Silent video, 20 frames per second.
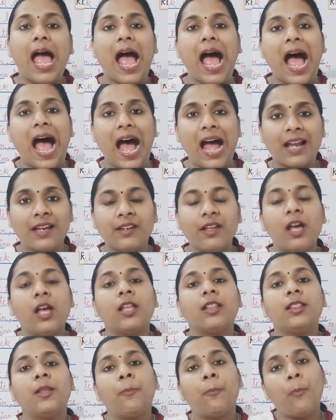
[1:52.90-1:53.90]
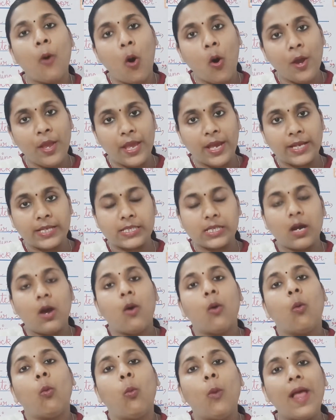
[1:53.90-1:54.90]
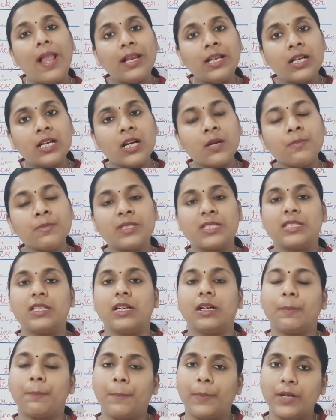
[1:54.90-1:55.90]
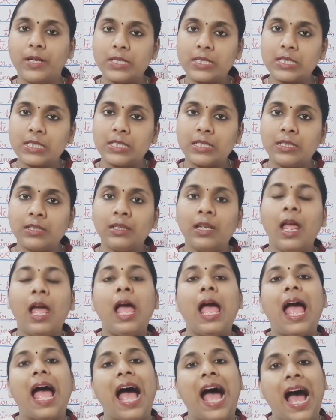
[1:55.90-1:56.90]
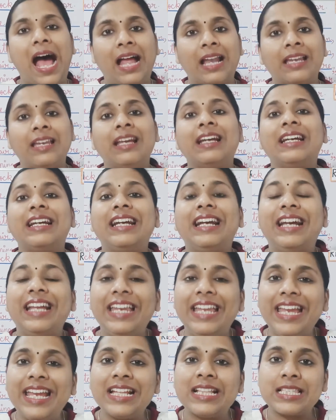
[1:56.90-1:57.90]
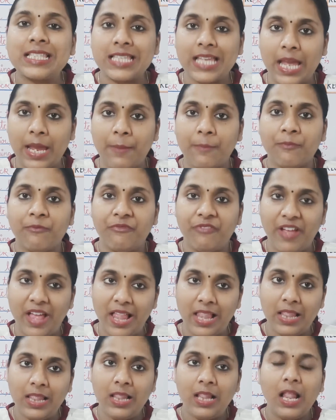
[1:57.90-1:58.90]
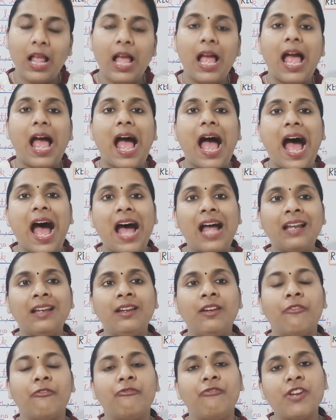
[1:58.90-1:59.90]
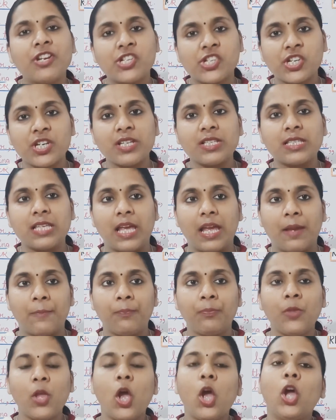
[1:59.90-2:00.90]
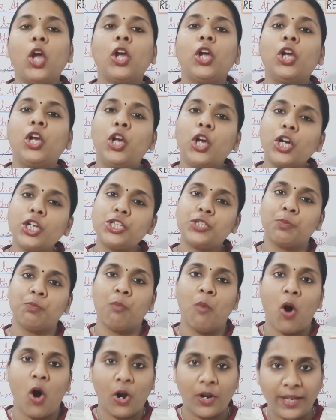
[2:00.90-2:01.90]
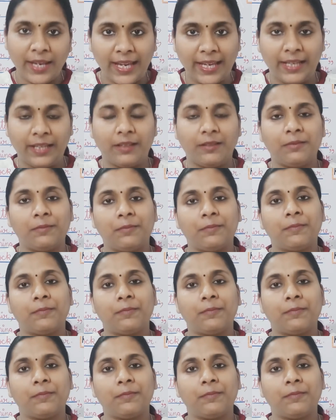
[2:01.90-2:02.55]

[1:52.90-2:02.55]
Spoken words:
and the poet welcomes the person and greets him well and wishes him good morning.